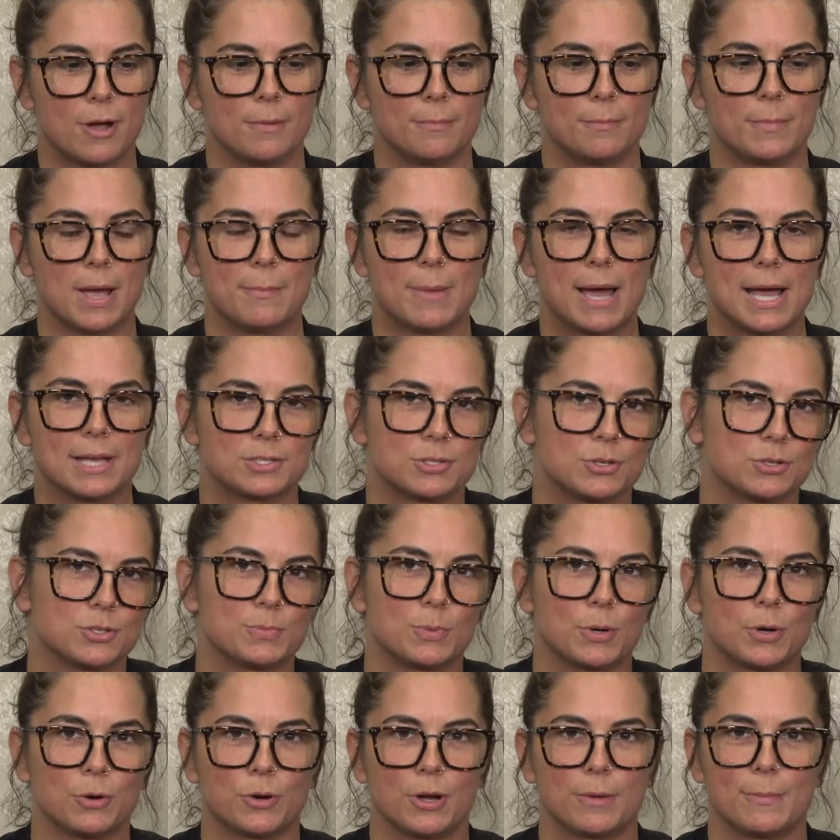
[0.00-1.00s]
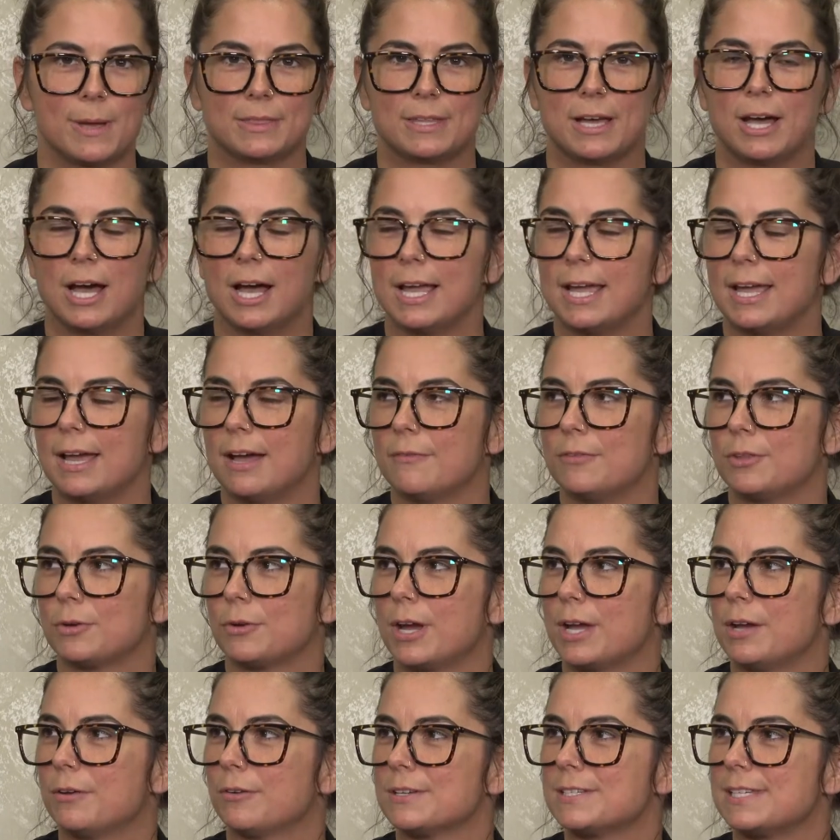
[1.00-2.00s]
my master's program at the height of the
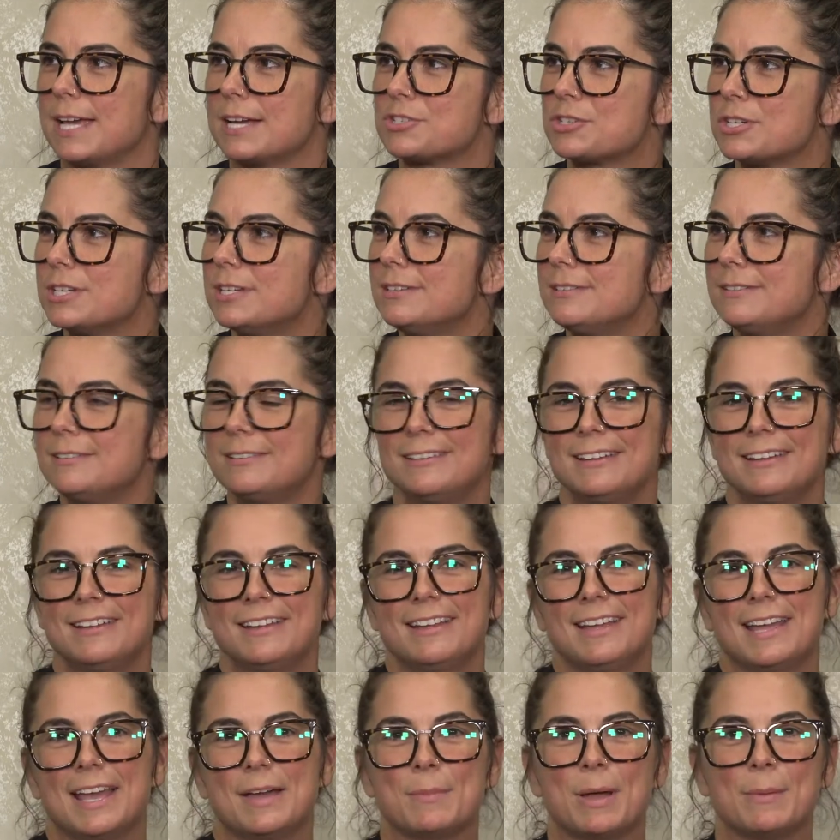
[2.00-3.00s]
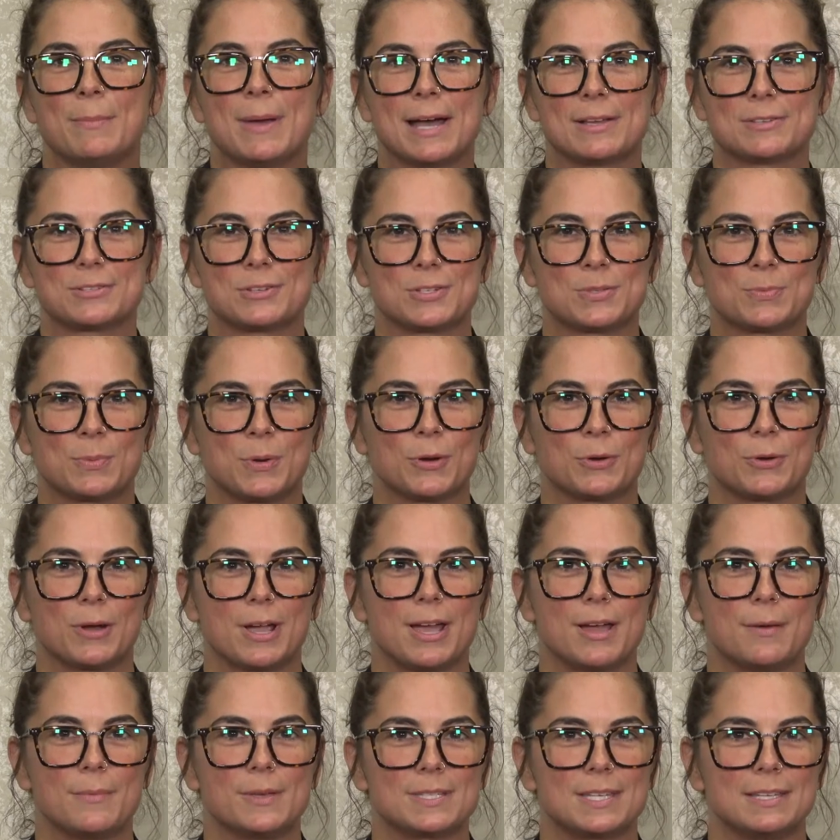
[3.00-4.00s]
Great Recession, and my master's
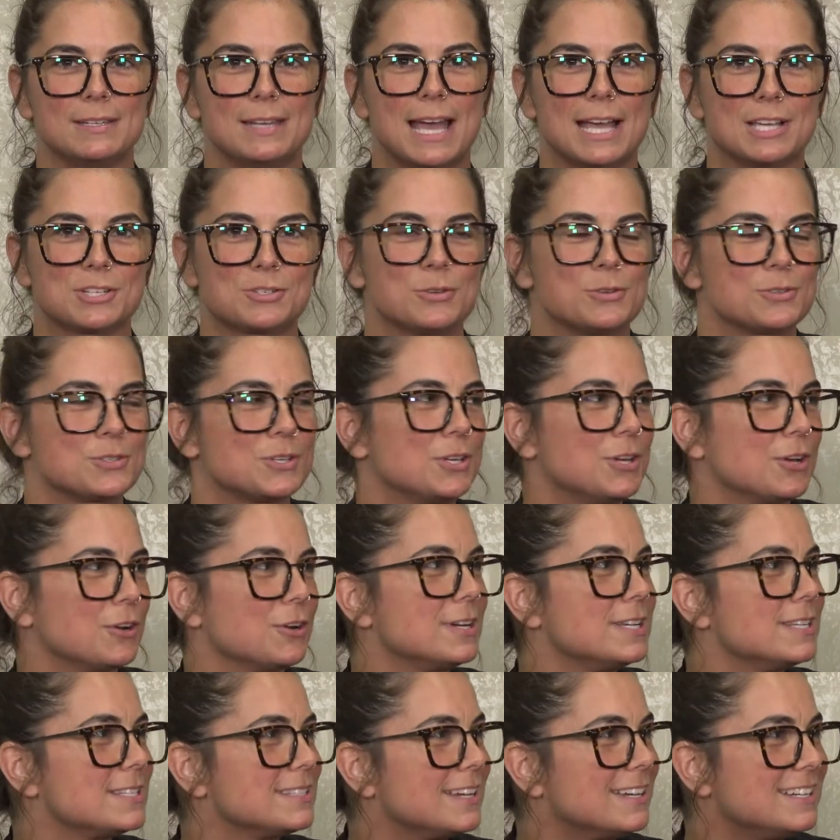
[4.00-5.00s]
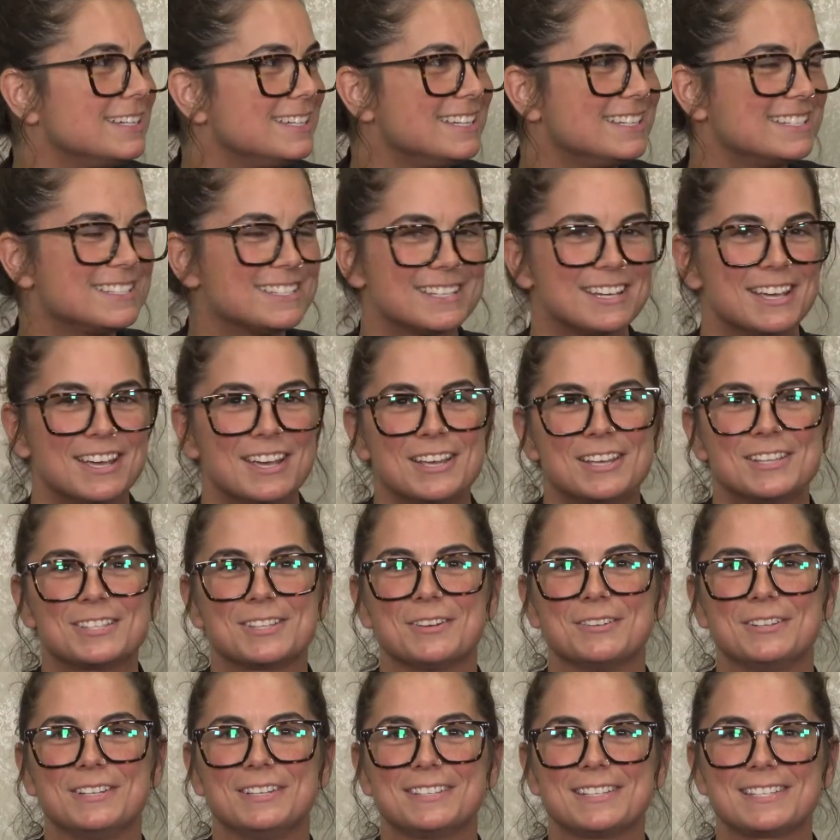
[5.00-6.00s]
program is in National Security Studies.
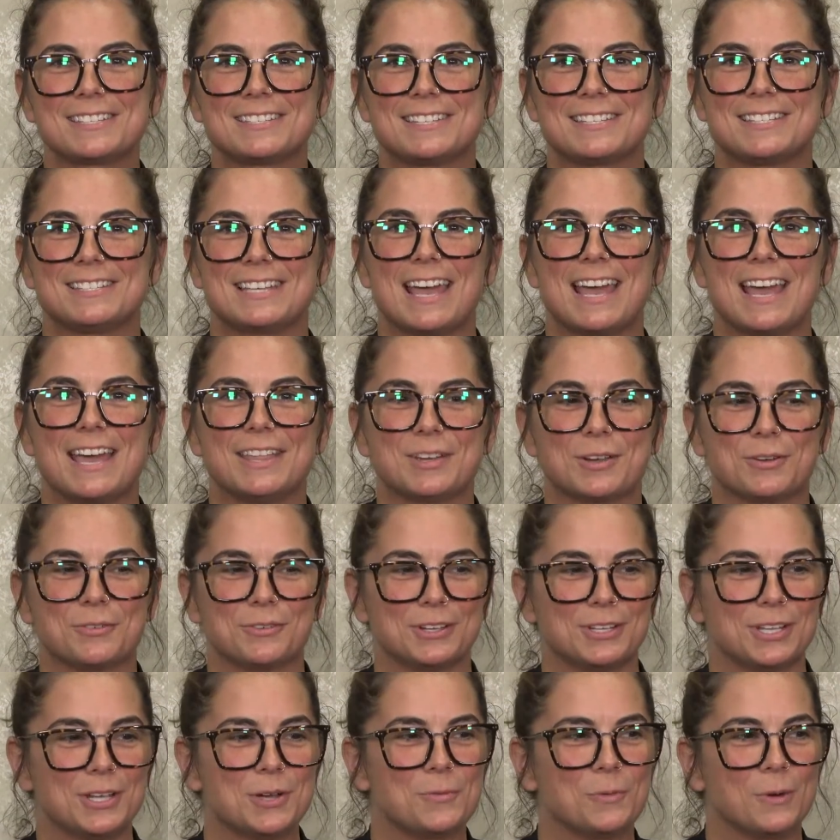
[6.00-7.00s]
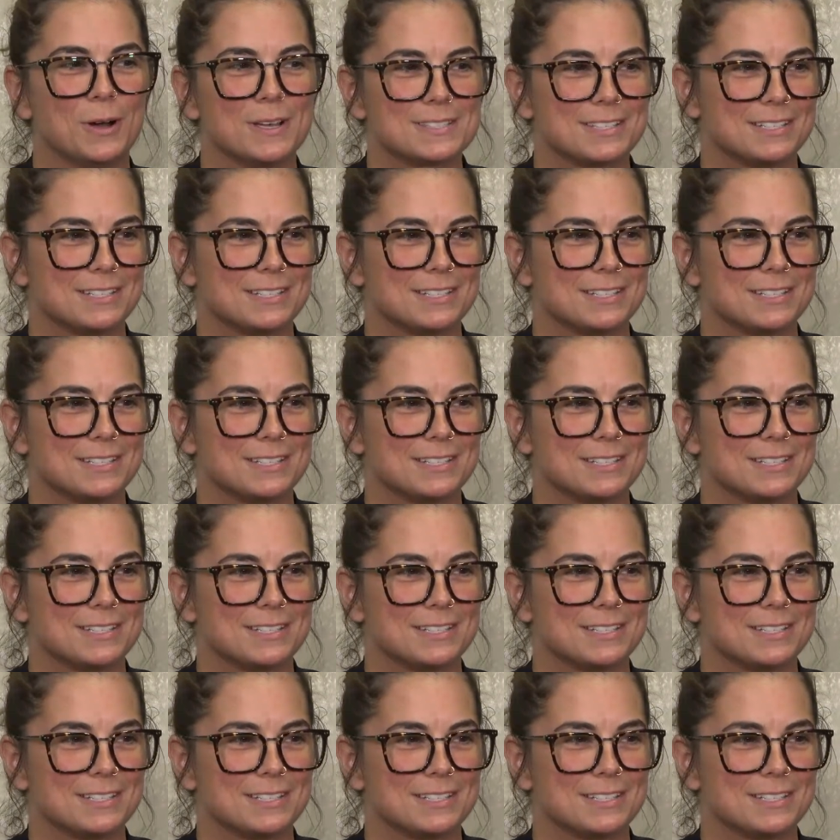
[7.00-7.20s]
So needless to say, there really wasn't